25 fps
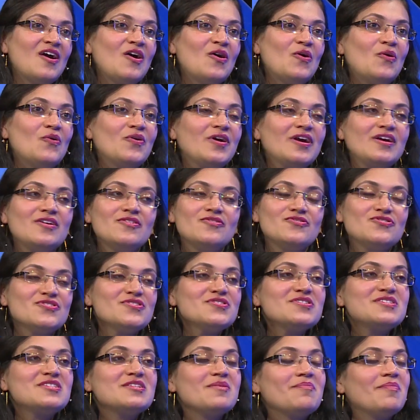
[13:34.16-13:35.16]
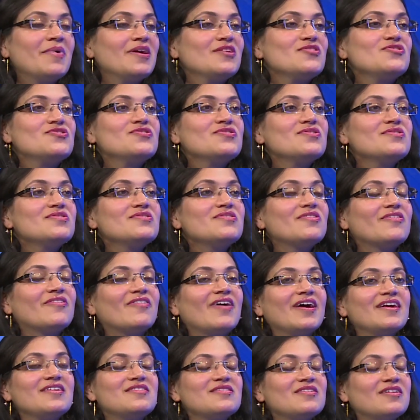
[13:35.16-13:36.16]
Okay, you just mentioned
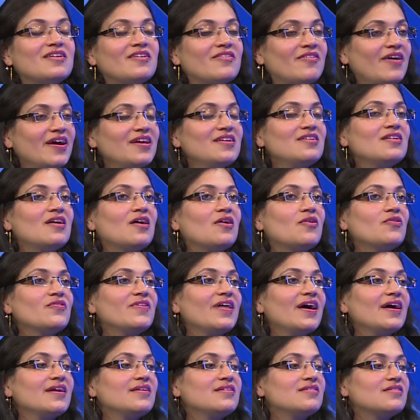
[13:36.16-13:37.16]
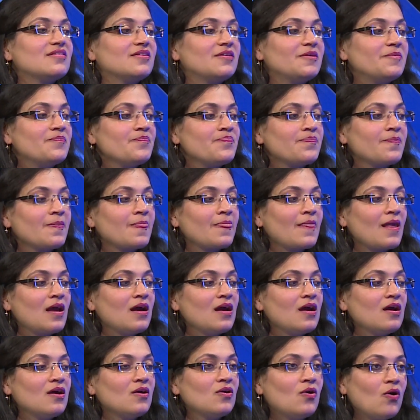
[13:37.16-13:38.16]
right right now that uh,
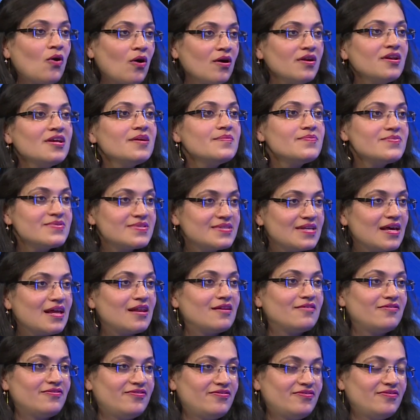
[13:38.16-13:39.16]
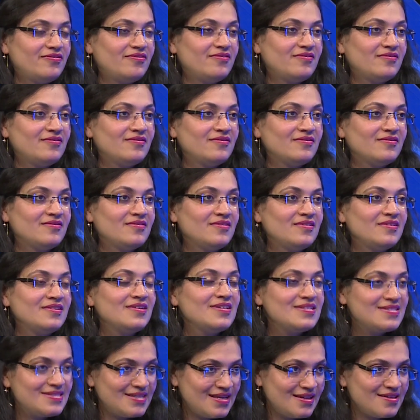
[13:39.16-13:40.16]
God himself
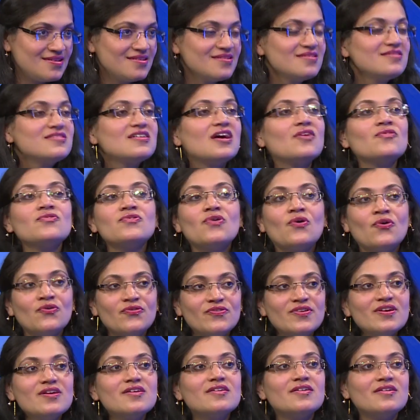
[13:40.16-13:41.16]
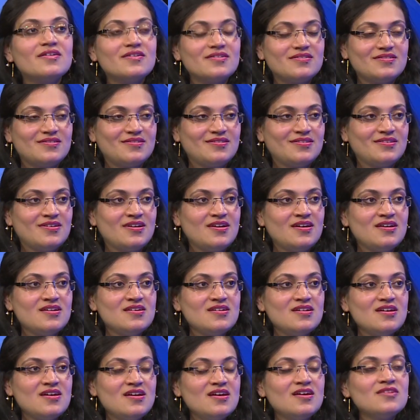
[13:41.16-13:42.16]
descended down on the earth
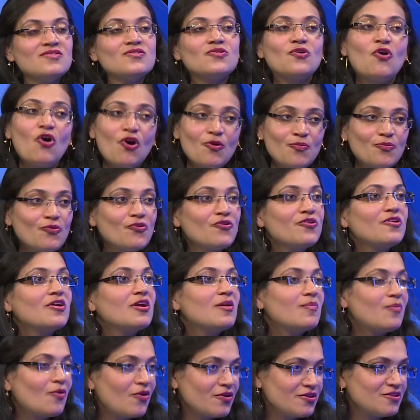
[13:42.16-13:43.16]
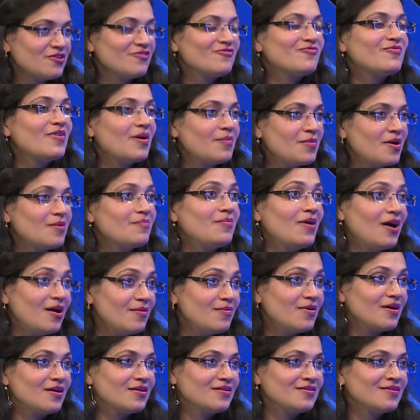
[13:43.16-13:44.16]
in the corporeal body of Brahma
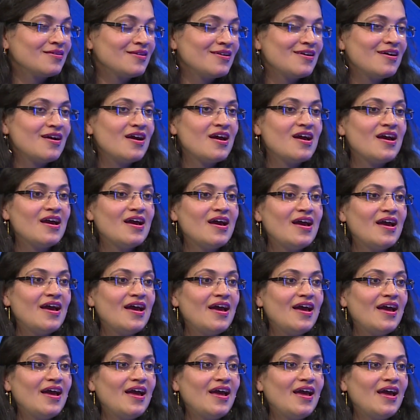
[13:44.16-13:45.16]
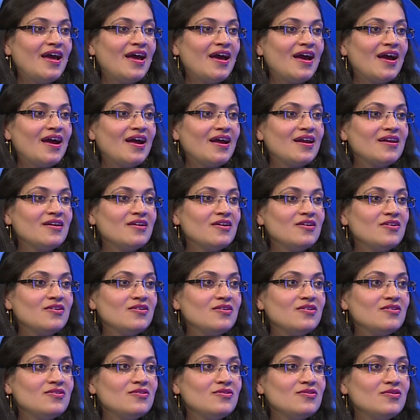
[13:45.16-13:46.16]
Baba and
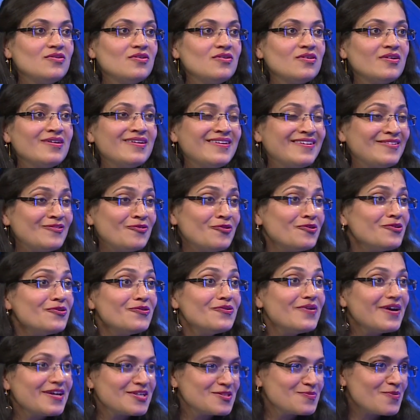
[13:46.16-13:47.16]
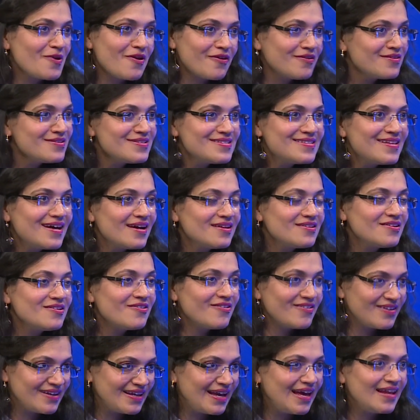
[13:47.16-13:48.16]
could you experience that in
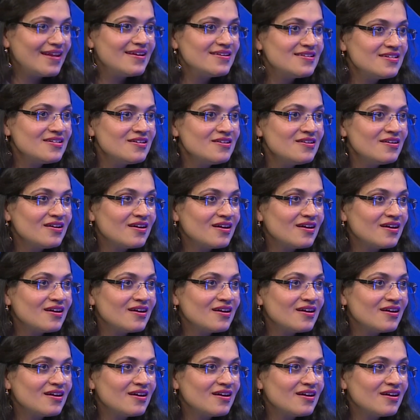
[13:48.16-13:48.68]
reality?